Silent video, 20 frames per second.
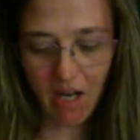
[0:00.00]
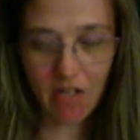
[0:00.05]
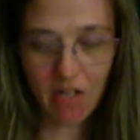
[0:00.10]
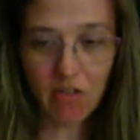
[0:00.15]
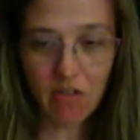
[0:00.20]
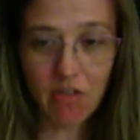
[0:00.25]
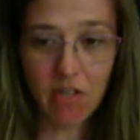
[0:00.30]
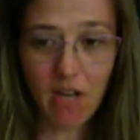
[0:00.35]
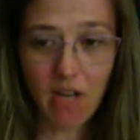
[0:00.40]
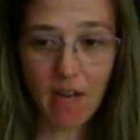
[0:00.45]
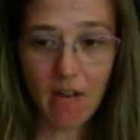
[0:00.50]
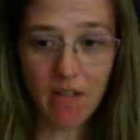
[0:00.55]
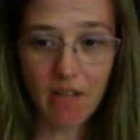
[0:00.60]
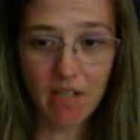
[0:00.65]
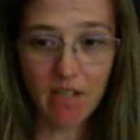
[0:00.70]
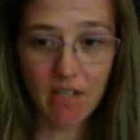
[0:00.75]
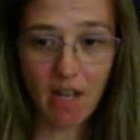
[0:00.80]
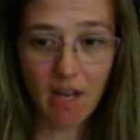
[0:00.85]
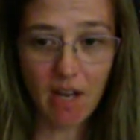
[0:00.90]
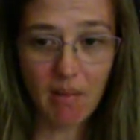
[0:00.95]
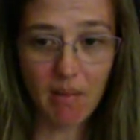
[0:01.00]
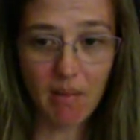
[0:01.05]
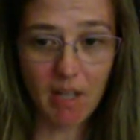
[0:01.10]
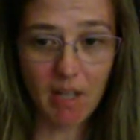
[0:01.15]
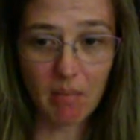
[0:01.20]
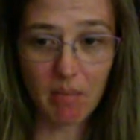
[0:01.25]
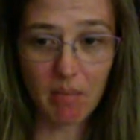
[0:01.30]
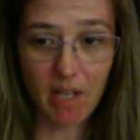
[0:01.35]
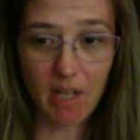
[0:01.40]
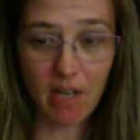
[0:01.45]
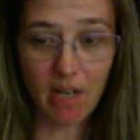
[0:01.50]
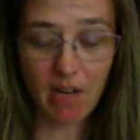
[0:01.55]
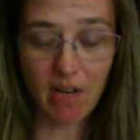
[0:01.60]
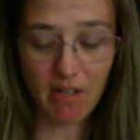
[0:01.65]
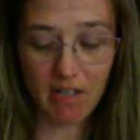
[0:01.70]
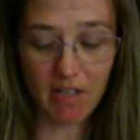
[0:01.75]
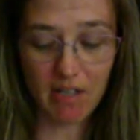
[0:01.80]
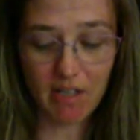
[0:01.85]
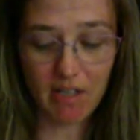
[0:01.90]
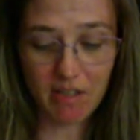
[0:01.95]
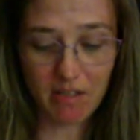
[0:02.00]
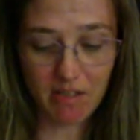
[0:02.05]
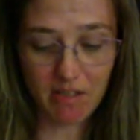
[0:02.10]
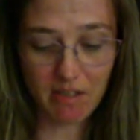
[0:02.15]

used to have insomnia, but now I just,